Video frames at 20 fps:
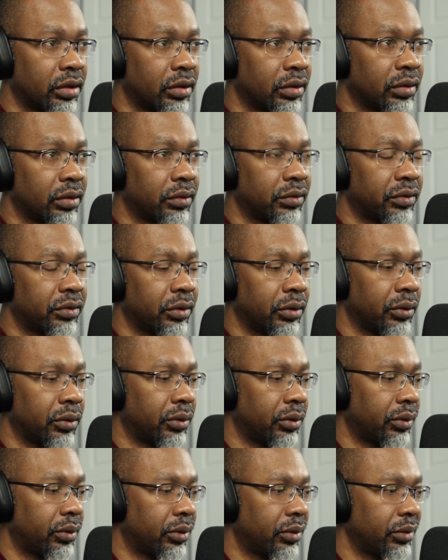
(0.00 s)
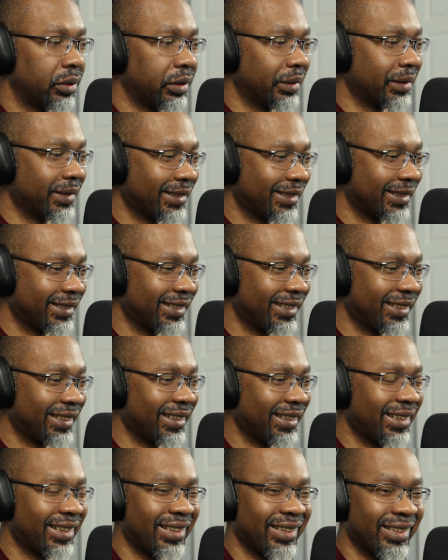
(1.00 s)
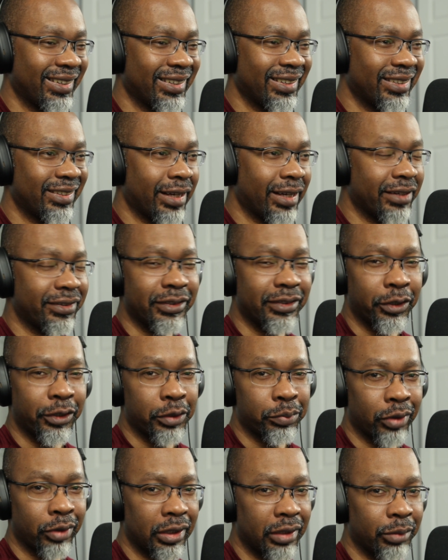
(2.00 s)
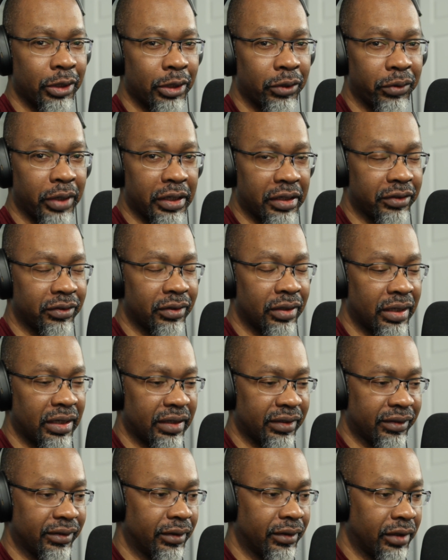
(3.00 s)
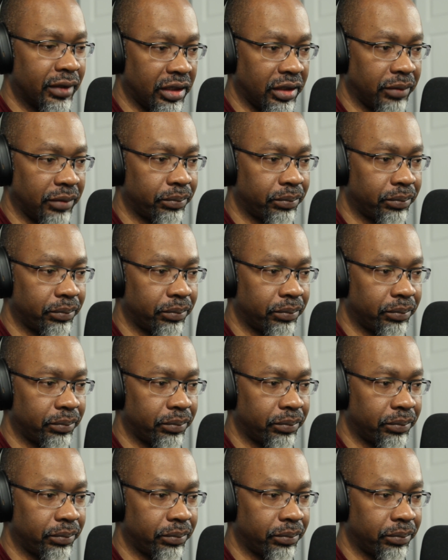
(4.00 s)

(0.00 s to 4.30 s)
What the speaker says: So that's the other problem I ran into last night,